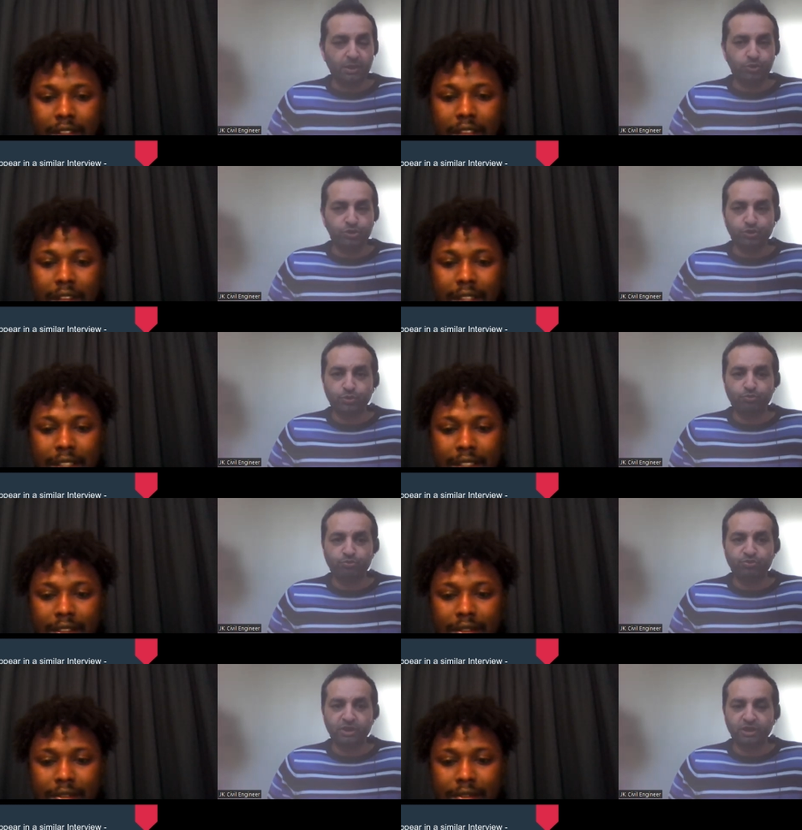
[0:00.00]
Speaker 1: yeah, I yeah. wish
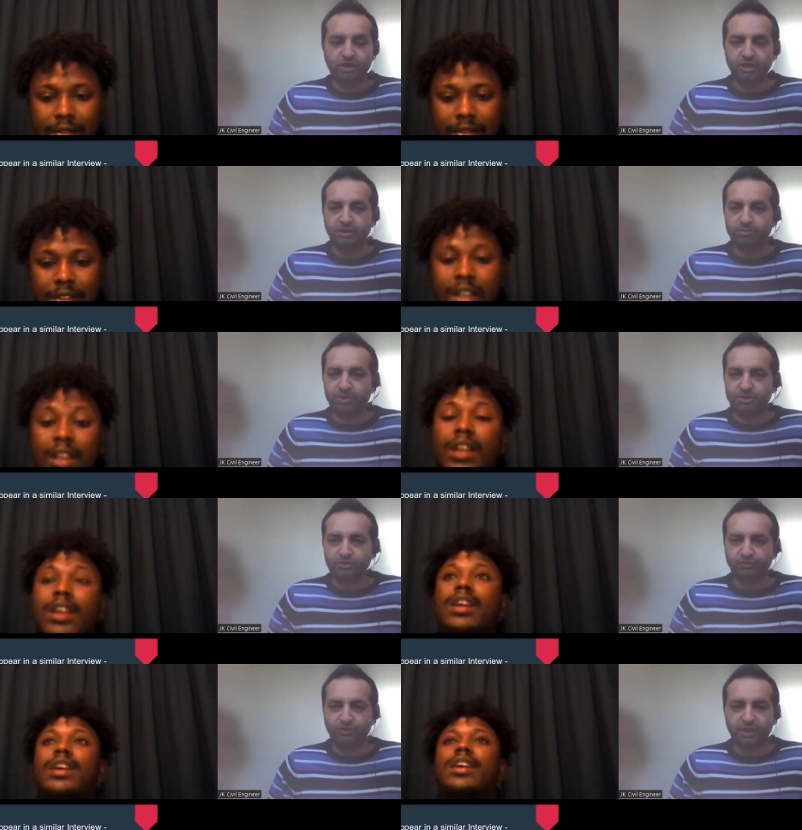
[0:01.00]
you really the
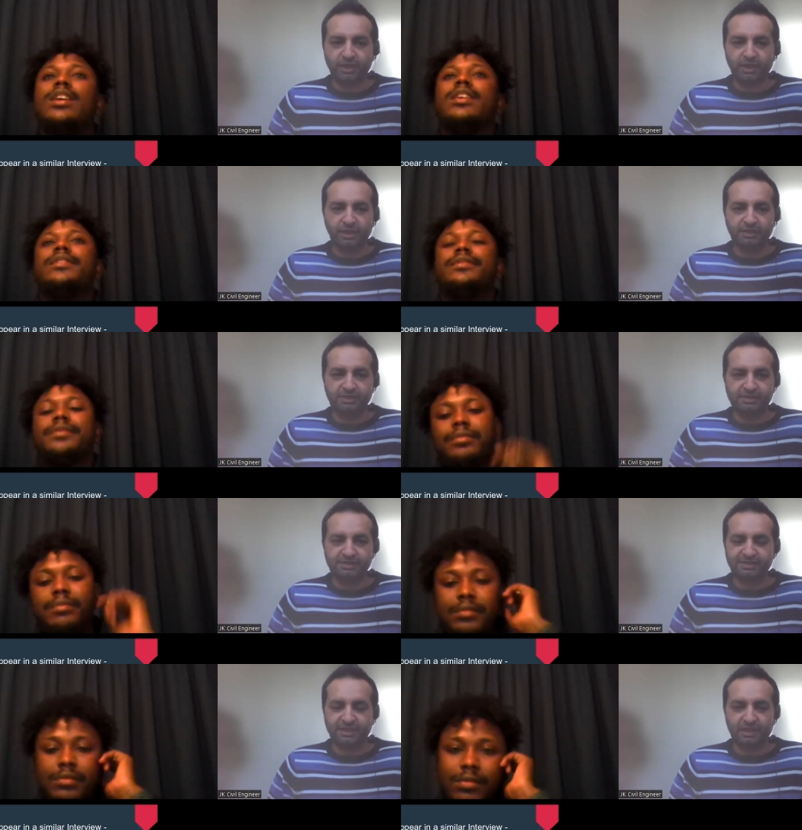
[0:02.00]
best of luck. And as,
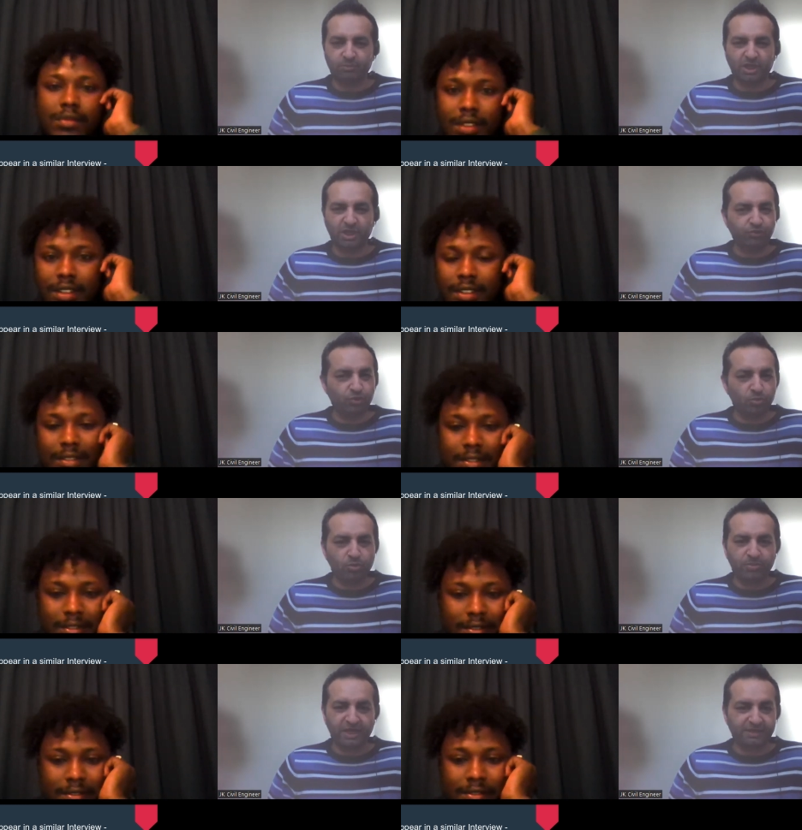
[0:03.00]
as I said, I mean, a few
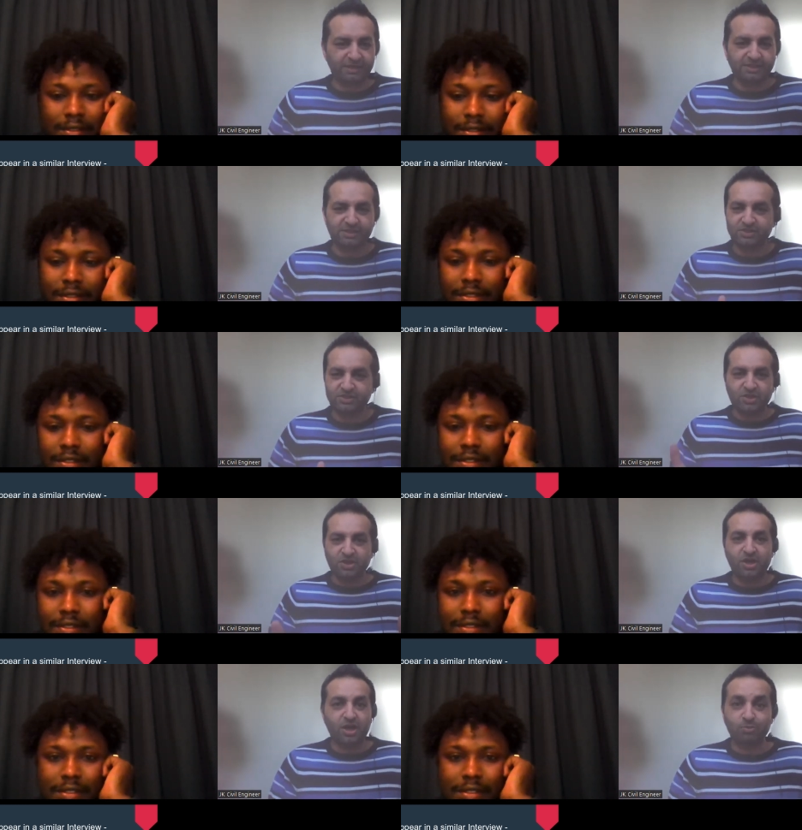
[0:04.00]
more practices,
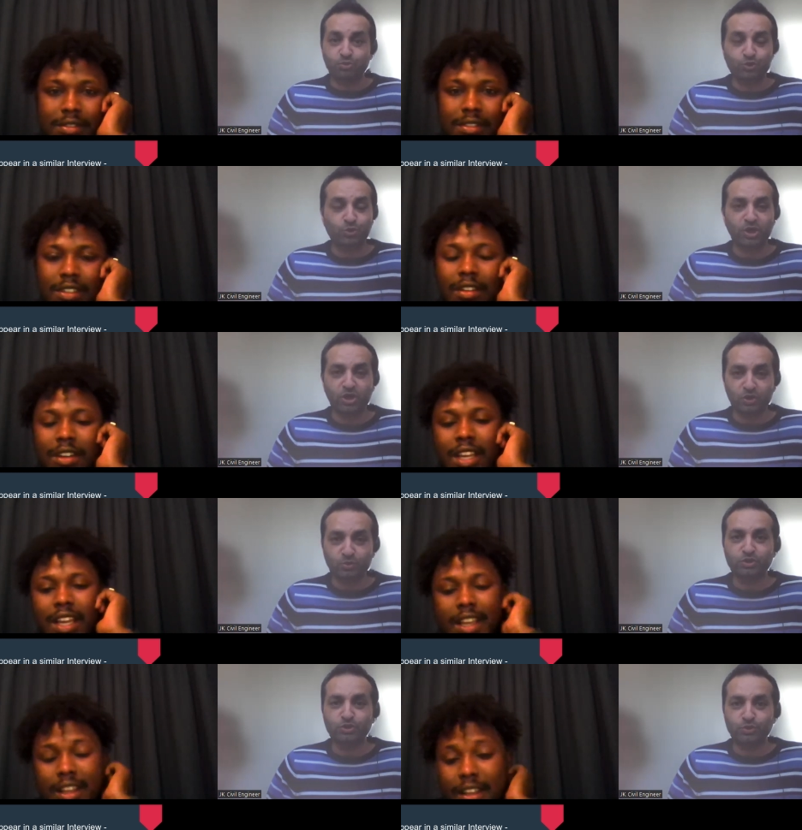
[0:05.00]
I'm sure
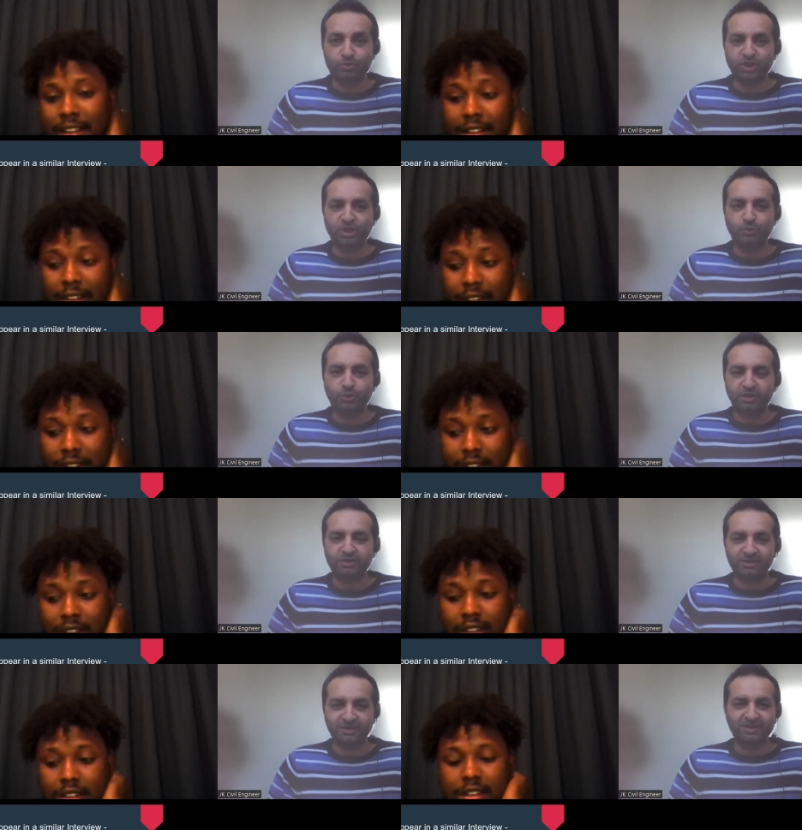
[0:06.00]
okay. you
Speaker 2: do really
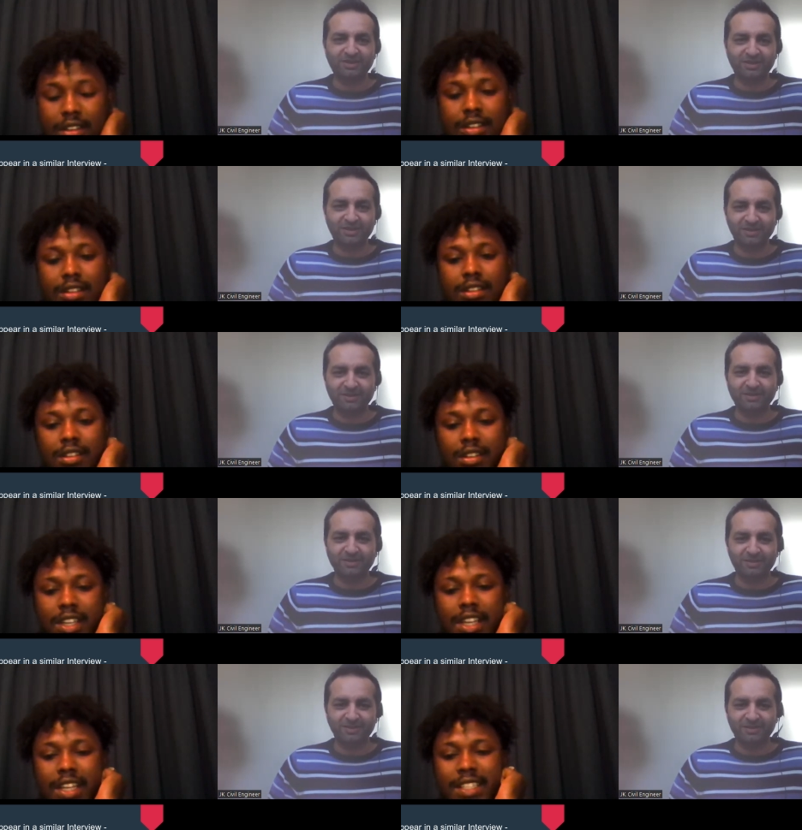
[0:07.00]
well.
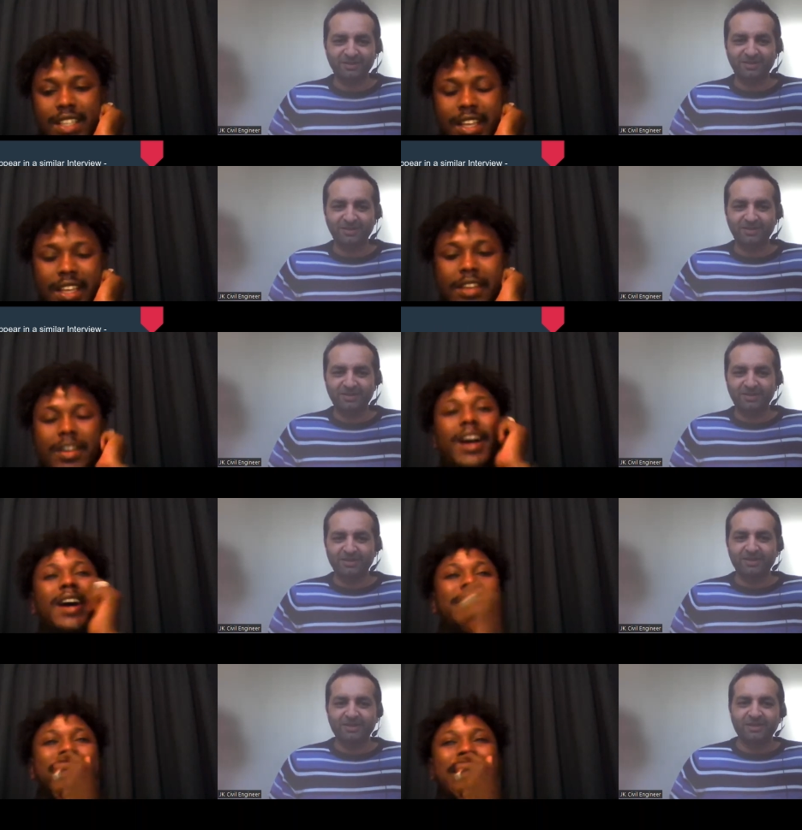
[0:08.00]
Okay, thank you.
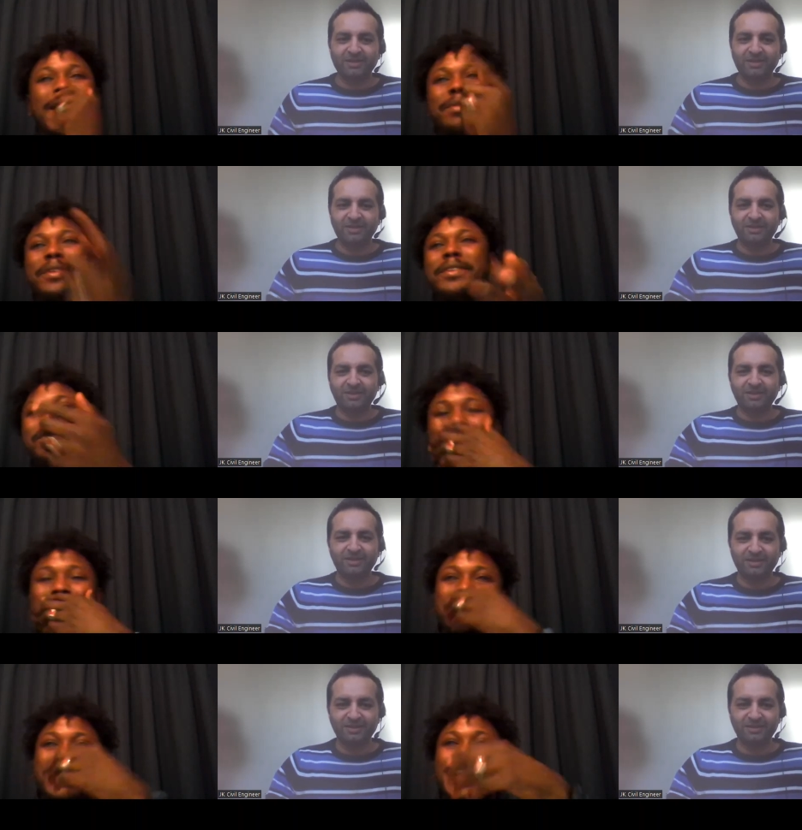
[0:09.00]
Uh, yeah, because
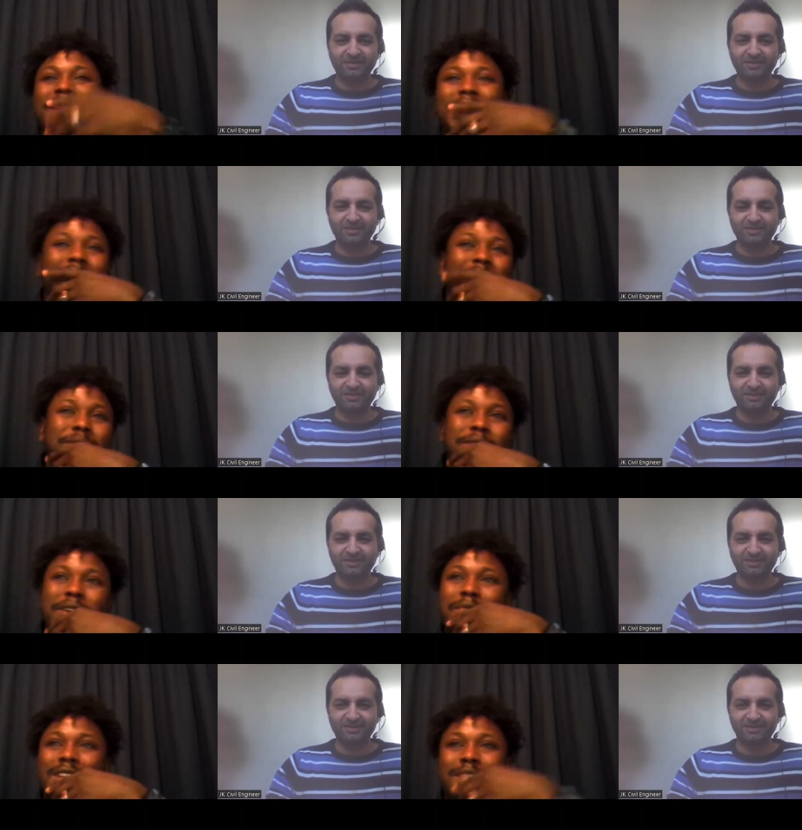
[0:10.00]
what you said, yeah, you're
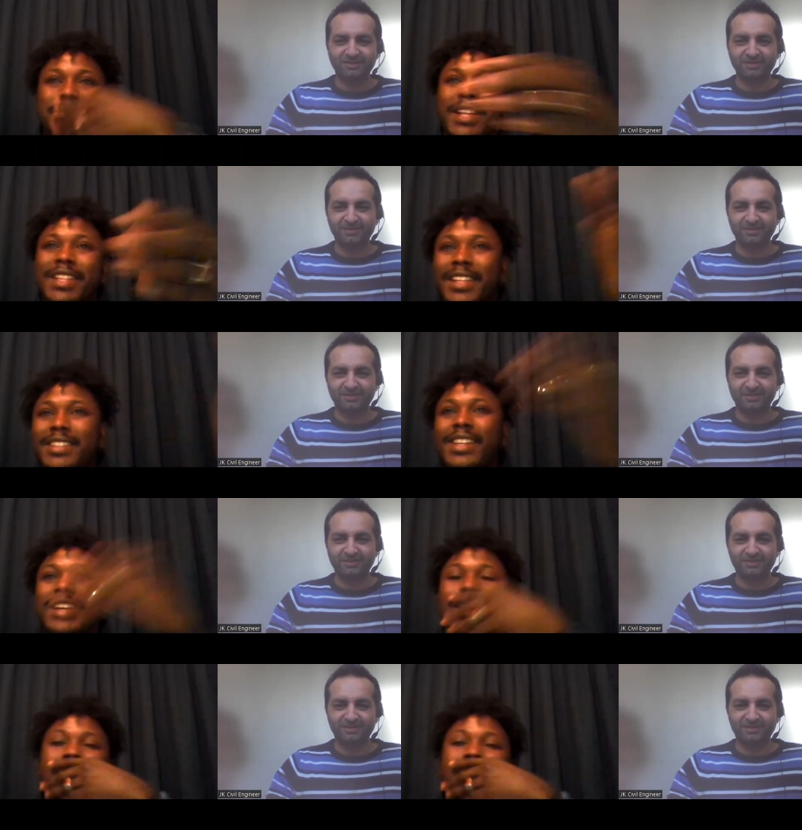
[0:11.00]
normally expecting the